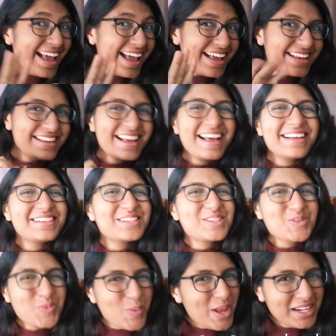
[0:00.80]
Hi
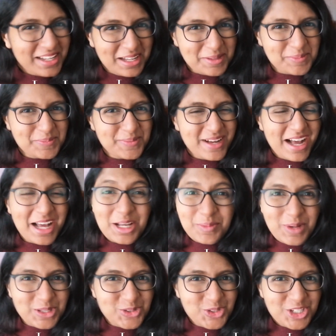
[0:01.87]
and welcome. I am
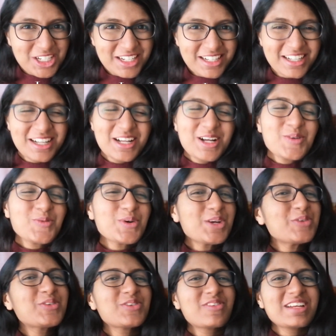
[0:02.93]
Anjusha, one
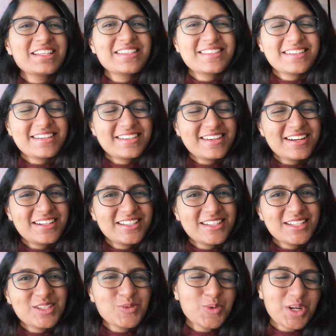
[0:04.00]
of the registered
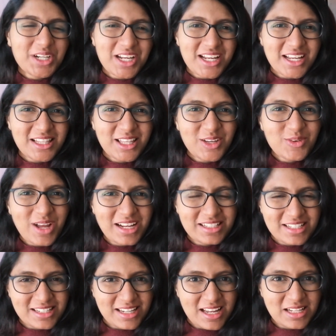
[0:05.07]
nurses working in the
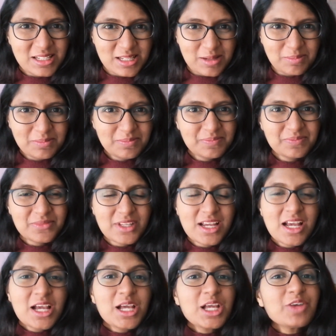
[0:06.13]
United Kingdom.
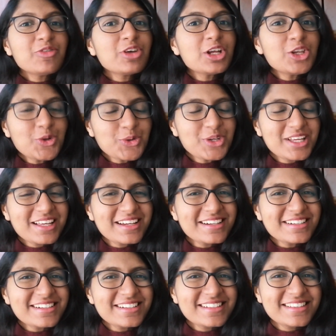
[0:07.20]
If you're new
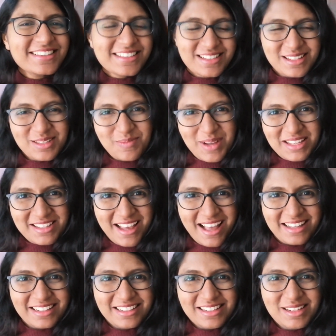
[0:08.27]
here, this is my
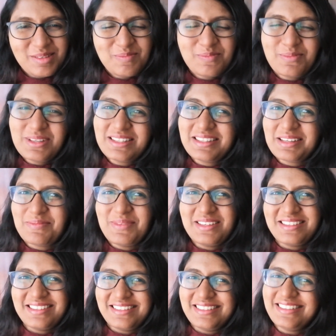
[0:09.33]
channel, Busy
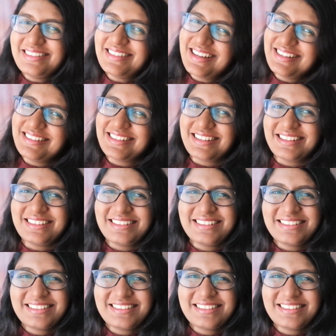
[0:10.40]
Busy in London.